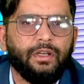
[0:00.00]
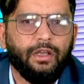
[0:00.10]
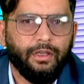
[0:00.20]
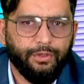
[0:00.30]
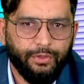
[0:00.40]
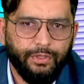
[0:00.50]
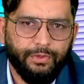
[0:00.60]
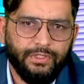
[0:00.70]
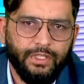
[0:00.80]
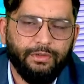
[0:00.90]

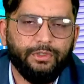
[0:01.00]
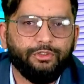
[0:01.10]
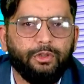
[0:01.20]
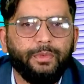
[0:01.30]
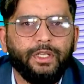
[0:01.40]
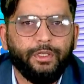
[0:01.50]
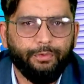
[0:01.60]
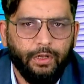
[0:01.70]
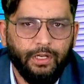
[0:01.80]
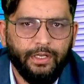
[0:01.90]
university, which will be
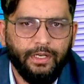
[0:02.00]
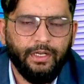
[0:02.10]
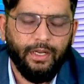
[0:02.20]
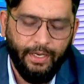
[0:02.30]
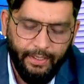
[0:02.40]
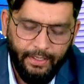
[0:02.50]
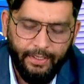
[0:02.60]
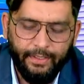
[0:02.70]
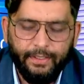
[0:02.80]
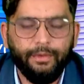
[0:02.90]
evaluated and
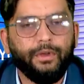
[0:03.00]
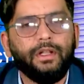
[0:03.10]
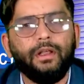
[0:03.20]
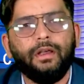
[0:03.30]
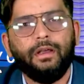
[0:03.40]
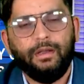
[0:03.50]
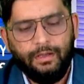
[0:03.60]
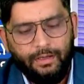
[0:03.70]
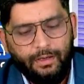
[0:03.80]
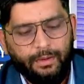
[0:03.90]
given
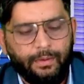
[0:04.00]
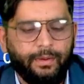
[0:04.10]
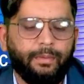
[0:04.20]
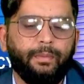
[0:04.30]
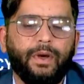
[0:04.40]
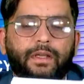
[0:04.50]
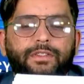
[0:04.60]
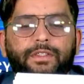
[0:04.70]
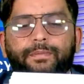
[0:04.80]
marks.